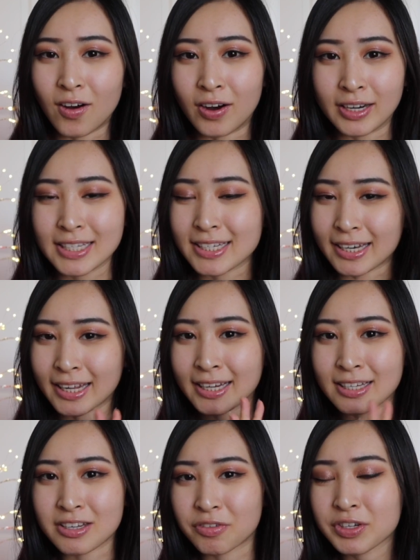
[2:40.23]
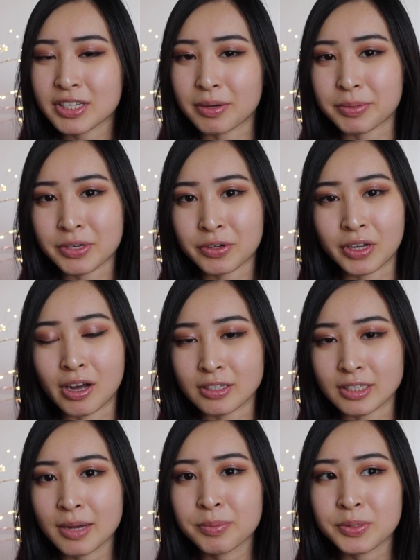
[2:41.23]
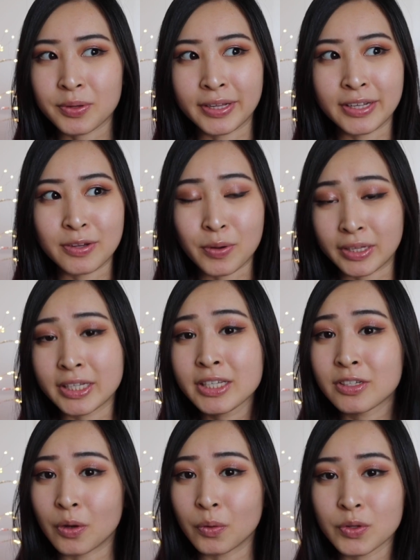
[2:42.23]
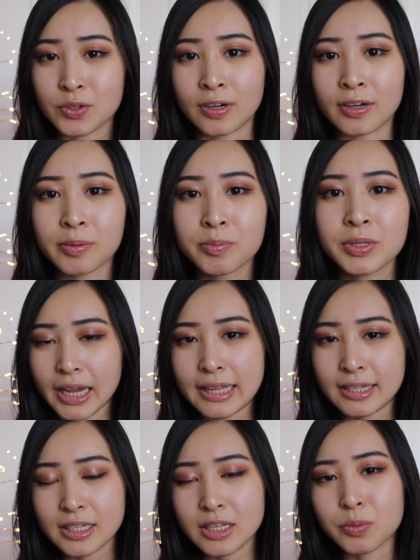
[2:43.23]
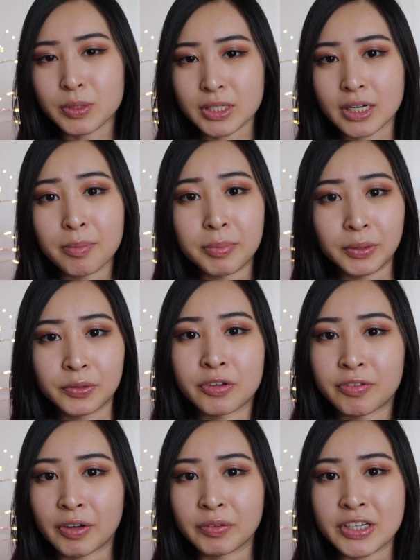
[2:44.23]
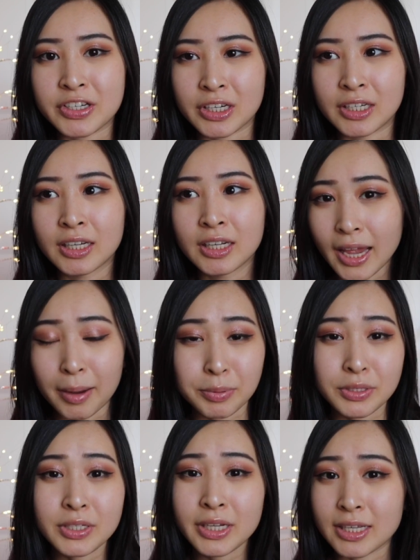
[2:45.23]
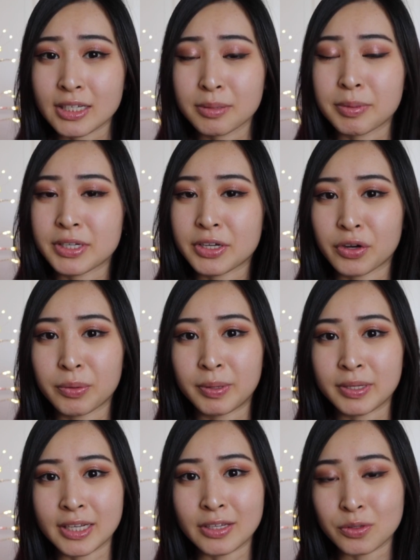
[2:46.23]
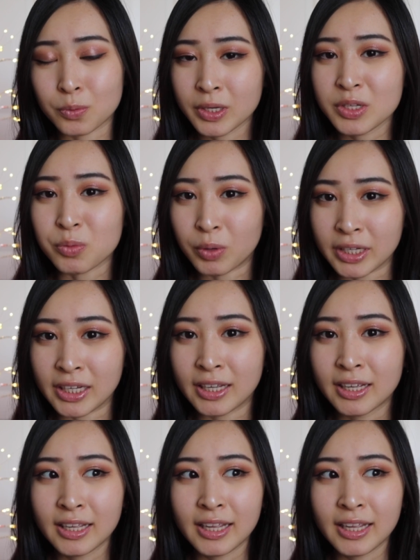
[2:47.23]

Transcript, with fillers: on studying different cybersecurity concepts so that you at least know the terms. And this is what's going to build your foundation. And personally, I took my Security Plus in 2020.